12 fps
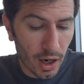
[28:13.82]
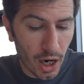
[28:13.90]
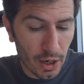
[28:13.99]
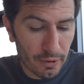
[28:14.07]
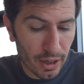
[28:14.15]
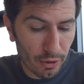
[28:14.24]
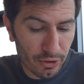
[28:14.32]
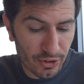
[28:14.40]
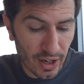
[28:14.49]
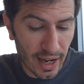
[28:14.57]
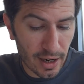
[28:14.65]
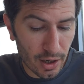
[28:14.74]
RE
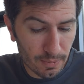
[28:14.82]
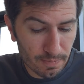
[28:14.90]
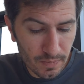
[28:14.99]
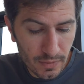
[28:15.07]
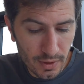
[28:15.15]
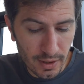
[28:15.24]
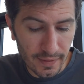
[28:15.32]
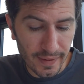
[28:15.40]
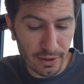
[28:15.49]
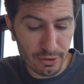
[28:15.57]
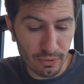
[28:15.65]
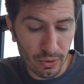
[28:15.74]
Officer L in the
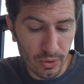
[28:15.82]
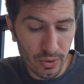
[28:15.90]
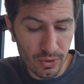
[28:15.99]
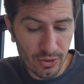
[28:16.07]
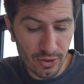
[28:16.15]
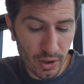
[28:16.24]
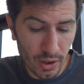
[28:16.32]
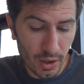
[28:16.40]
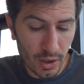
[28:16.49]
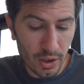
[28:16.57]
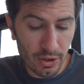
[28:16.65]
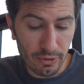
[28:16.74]
House of Lords,
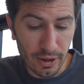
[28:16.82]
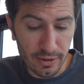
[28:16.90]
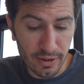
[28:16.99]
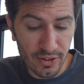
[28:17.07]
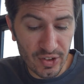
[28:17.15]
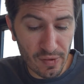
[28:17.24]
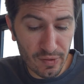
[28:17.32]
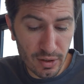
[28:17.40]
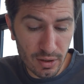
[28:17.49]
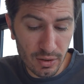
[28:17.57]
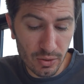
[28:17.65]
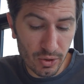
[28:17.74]

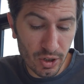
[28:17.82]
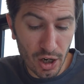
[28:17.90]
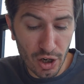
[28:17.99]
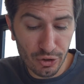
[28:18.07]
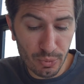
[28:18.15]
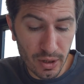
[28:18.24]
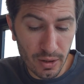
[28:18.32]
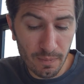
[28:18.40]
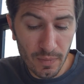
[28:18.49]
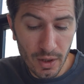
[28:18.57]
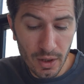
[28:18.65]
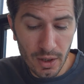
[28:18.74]
2007, Lord
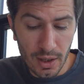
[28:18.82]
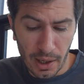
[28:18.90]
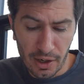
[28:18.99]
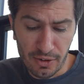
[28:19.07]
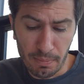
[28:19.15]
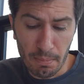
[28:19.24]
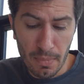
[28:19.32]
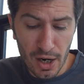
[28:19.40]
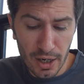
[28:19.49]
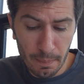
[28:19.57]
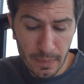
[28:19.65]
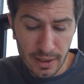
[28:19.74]
Carswell is, in
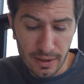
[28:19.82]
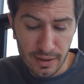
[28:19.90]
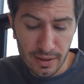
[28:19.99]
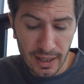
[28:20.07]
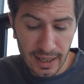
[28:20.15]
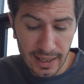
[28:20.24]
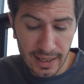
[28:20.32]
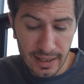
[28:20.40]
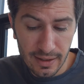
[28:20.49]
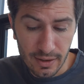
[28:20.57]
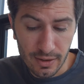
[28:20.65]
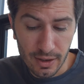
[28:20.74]
my opinion,
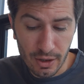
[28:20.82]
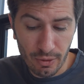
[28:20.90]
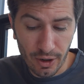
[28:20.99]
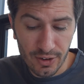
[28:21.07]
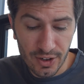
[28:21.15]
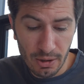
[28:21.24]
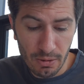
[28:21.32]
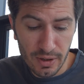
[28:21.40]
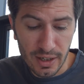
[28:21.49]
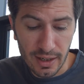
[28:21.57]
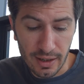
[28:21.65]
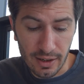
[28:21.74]
clear that the
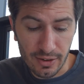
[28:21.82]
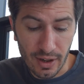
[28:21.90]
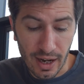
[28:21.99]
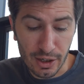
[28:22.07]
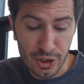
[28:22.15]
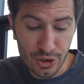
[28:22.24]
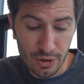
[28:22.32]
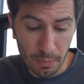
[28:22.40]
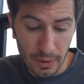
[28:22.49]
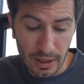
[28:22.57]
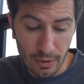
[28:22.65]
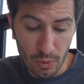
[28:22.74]
criterion is and should
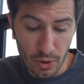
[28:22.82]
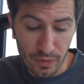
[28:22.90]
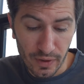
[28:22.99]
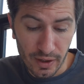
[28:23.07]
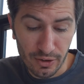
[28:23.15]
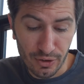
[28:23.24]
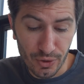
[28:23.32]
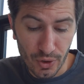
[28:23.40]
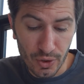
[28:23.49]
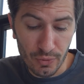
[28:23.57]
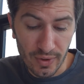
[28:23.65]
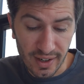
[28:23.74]
be one that is
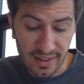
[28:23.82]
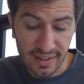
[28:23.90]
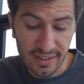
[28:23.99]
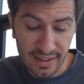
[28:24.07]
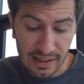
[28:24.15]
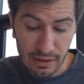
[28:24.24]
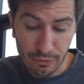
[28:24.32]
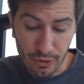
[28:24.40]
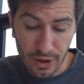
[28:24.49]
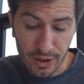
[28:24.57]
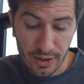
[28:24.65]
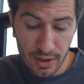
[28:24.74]
not readily
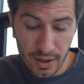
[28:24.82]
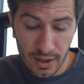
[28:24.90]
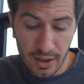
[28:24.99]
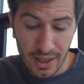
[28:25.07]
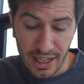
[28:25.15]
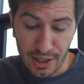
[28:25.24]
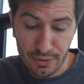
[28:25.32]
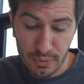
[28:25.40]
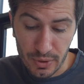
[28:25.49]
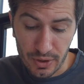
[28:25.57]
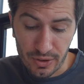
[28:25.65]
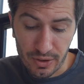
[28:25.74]
satisfied. In other
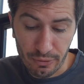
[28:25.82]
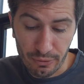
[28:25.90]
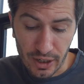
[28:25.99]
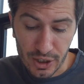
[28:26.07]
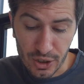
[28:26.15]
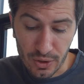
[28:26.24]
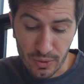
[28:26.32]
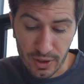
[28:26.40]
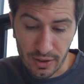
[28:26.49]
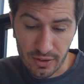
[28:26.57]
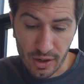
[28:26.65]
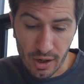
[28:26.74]
words, the threshold
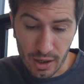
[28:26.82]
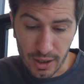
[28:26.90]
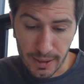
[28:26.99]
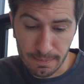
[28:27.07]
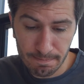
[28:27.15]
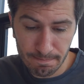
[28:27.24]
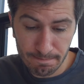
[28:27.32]
is high.